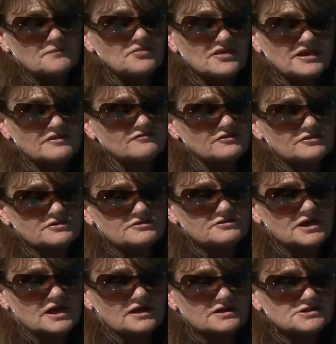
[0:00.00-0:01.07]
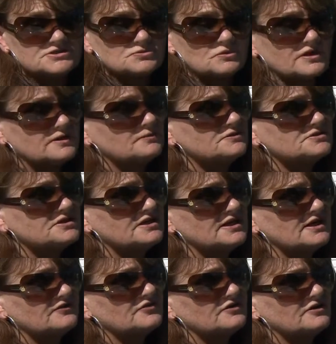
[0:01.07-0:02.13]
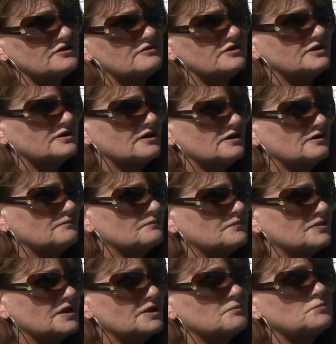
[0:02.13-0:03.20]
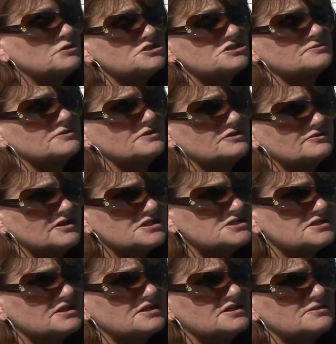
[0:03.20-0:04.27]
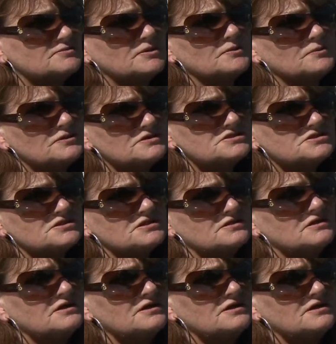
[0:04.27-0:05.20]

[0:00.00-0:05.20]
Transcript: I'm thankful you guys were able to get out there and um, like push them in the direction they need to be pushed in.